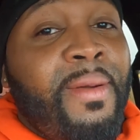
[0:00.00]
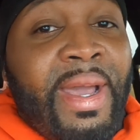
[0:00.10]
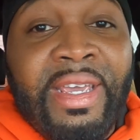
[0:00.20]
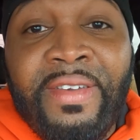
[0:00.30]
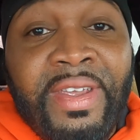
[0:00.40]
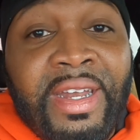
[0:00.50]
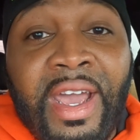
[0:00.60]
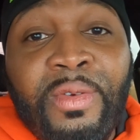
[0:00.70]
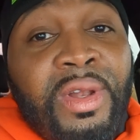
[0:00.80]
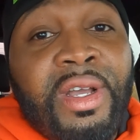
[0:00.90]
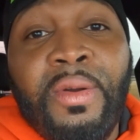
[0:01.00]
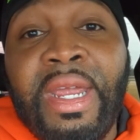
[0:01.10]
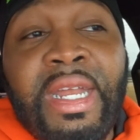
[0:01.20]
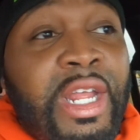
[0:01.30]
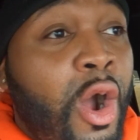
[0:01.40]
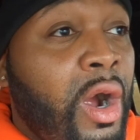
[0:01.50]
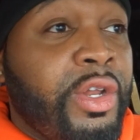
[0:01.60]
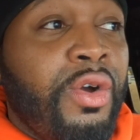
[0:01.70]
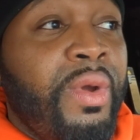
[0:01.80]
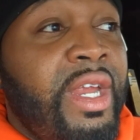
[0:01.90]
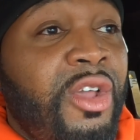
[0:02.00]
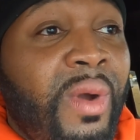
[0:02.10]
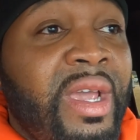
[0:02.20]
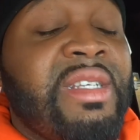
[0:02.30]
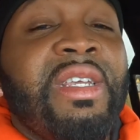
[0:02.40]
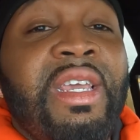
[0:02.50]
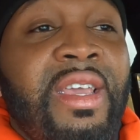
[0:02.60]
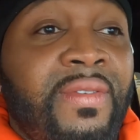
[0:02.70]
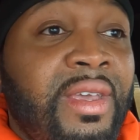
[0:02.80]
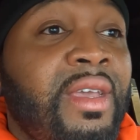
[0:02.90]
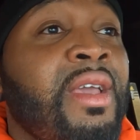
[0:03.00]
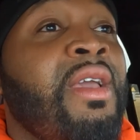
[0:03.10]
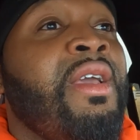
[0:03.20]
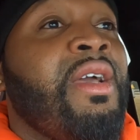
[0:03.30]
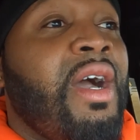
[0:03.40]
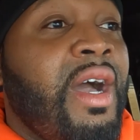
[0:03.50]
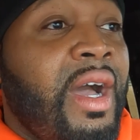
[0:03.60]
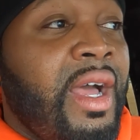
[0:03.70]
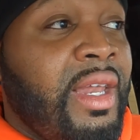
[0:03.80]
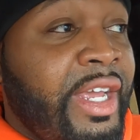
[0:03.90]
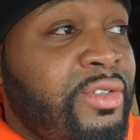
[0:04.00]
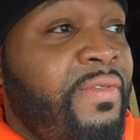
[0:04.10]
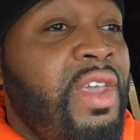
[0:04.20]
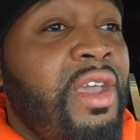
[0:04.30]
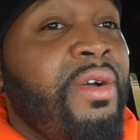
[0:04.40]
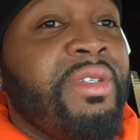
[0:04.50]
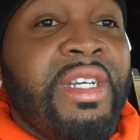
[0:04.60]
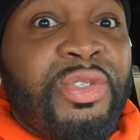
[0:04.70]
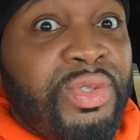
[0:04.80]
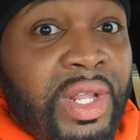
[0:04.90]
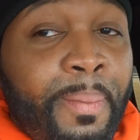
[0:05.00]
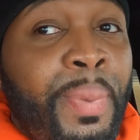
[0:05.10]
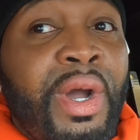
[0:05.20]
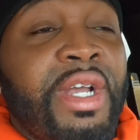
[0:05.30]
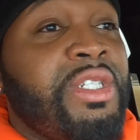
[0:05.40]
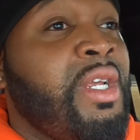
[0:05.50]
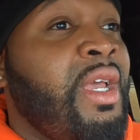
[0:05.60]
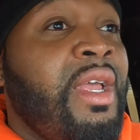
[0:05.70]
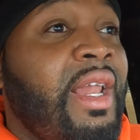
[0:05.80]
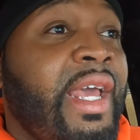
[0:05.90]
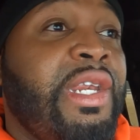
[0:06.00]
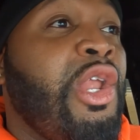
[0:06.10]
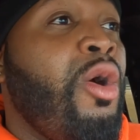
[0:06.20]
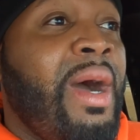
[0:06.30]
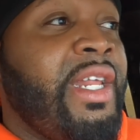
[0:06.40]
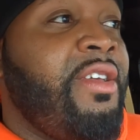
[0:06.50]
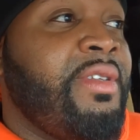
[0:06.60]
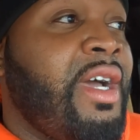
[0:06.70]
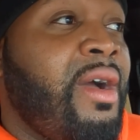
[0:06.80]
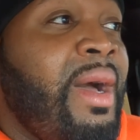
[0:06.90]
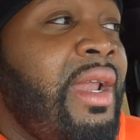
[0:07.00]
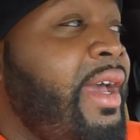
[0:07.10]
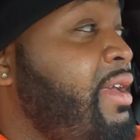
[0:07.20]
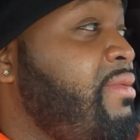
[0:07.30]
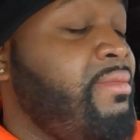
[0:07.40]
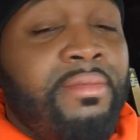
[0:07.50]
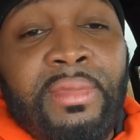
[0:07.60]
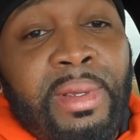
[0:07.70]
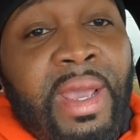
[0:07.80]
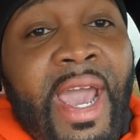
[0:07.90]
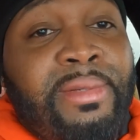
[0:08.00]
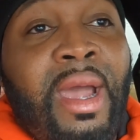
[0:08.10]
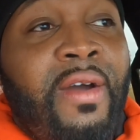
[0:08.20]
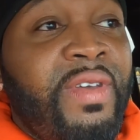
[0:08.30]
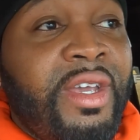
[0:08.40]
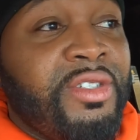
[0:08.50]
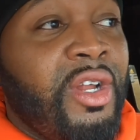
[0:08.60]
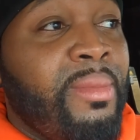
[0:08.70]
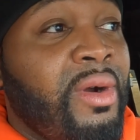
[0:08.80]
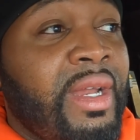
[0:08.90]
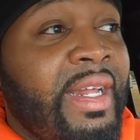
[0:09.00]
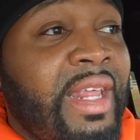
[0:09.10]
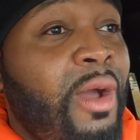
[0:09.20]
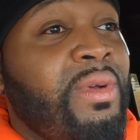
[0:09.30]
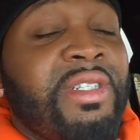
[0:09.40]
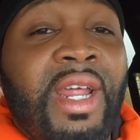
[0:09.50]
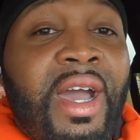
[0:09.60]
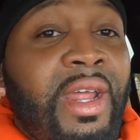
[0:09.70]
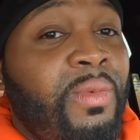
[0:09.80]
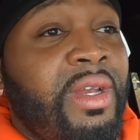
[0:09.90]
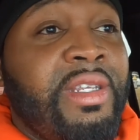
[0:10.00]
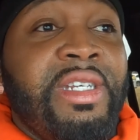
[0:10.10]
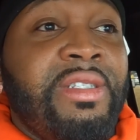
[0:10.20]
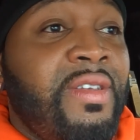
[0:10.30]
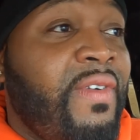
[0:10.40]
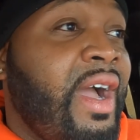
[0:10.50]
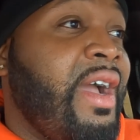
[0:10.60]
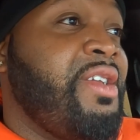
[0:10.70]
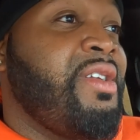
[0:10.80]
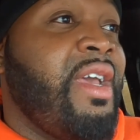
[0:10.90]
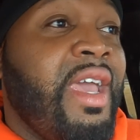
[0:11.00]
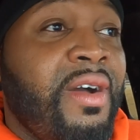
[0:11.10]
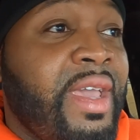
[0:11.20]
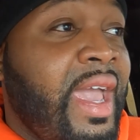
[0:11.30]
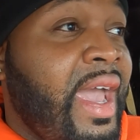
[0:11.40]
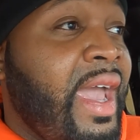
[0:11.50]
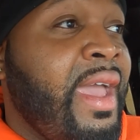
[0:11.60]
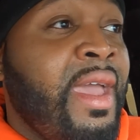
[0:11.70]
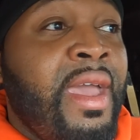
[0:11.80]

about EV now. You look on any article anywhere, it's EV, electric vehicles. That's the push. Like, nobody even talk about like gas-powered vehicles no more. Like, that was done when the GT500, the Hellcat,